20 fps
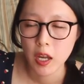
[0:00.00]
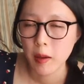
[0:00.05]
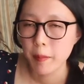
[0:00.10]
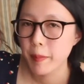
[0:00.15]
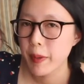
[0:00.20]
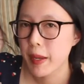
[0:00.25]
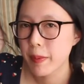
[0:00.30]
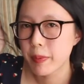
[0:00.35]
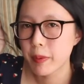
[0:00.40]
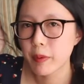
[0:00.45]

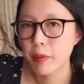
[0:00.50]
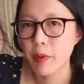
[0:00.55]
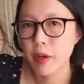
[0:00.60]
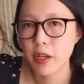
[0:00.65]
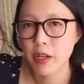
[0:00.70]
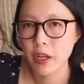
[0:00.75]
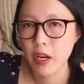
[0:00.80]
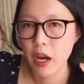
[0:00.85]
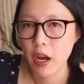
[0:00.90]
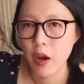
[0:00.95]
People
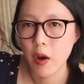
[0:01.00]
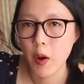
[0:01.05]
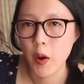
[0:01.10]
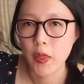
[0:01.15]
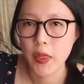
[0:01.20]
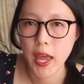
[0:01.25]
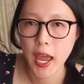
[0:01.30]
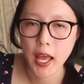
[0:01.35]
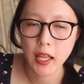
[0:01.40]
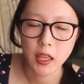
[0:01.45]
would know
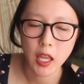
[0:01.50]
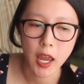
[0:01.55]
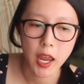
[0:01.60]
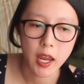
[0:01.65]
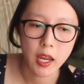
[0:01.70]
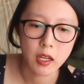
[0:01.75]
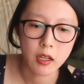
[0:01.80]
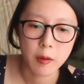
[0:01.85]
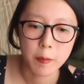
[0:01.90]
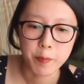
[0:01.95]
that
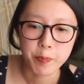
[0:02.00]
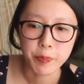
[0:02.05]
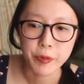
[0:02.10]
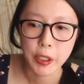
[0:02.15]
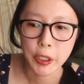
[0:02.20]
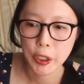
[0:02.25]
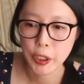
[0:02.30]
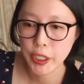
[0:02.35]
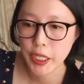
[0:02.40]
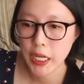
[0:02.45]
like
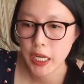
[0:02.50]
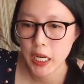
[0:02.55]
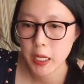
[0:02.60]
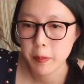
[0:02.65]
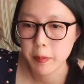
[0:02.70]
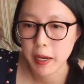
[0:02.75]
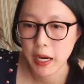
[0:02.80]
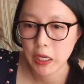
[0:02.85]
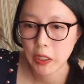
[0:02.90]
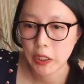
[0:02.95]
her kid
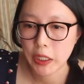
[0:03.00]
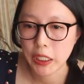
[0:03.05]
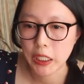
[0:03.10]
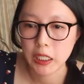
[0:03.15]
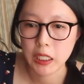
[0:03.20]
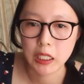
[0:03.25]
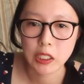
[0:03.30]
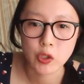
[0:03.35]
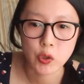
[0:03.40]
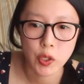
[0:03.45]
married
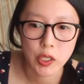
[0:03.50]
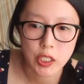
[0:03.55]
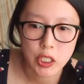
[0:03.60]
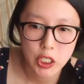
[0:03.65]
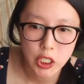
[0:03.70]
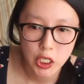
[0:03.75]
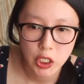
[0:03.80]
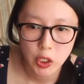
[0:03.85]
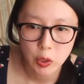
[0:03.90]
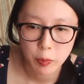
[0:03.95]
a
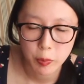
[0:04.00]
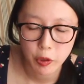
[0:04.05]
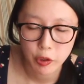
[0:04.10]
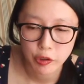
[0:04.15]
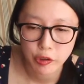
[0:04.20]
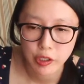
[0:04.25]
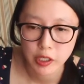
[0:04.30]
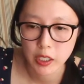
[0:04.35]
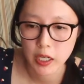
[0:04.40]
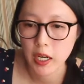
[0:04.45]
transgender
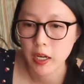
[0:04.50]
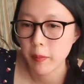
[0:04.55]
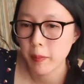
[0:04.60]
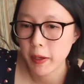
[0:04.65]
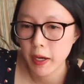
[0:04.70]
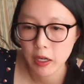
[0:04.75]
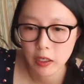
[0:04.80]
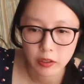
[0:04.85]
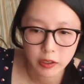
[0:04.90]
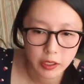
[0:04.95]
person, and
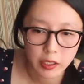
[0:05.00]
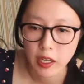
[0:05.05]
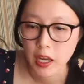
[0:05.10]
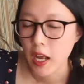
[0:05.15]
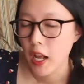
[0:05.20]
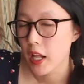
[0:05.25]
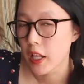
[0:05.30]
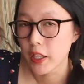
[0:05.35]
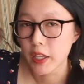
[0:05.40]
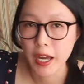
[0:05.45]
apparently
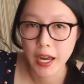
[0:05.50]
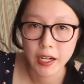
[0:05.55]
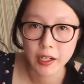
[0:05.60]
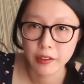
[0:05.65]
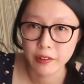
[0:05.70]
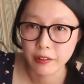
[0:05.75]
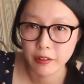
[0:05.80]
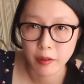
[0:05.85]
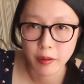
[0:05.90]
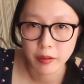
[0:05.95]
that
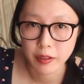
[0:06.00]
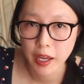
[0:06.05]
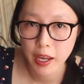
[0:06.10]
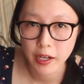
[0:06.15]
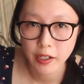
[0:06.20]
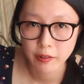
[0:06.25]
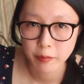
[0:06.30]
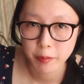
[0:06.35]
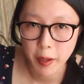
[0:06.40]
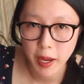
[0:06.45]

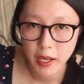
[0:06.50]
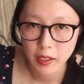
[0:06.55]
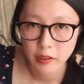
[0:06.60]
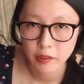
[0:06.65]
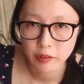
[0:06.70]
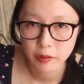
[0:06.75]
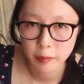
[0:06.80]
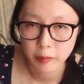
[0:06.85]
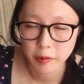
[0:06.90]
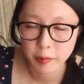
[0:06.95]
is bad in
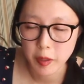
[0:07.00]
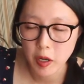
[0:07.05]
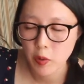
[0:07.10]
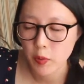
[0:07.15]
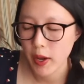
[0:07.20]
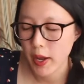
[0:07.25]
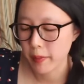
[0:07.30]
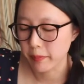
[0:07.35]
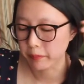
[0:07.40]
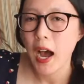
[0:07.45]
some small
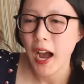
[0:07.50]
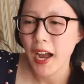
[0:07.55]
way.